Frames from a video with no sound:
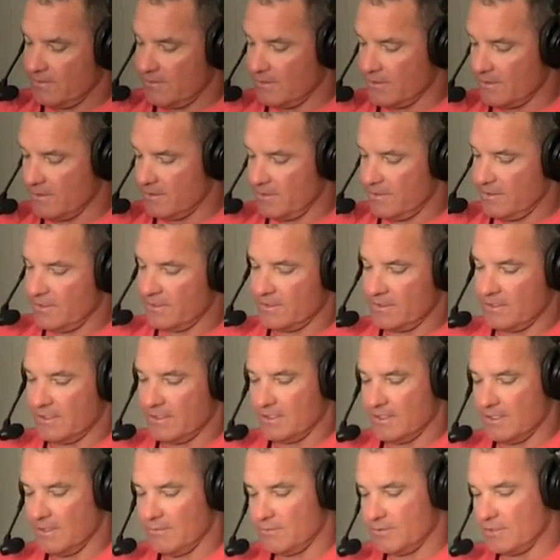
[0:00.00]
Huh, this
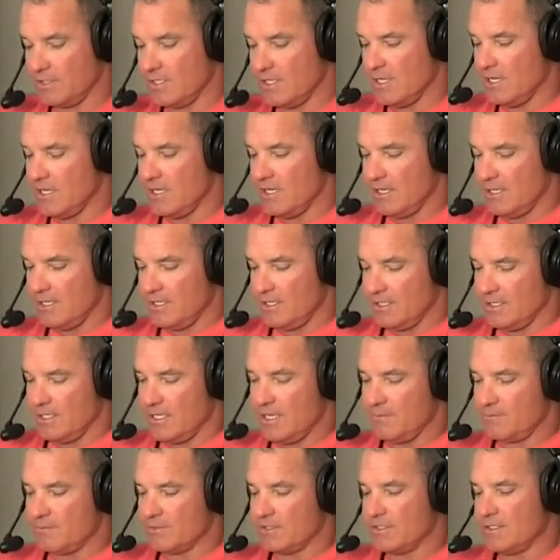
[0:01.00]
thing keeps
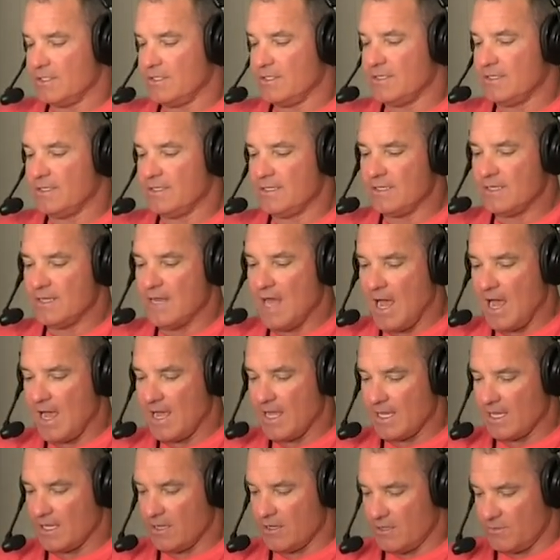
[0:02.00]

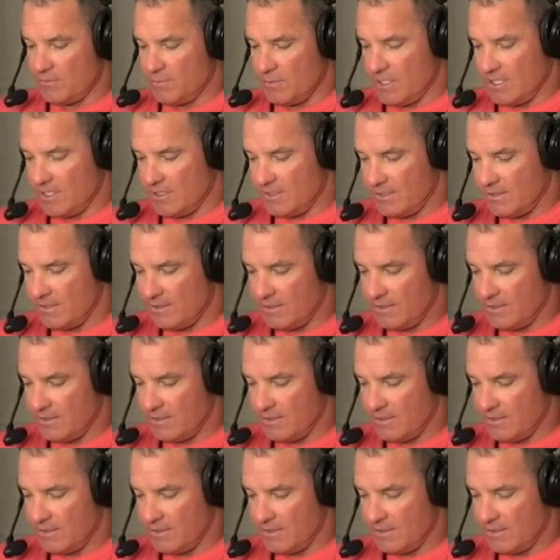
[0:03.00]
dying on me.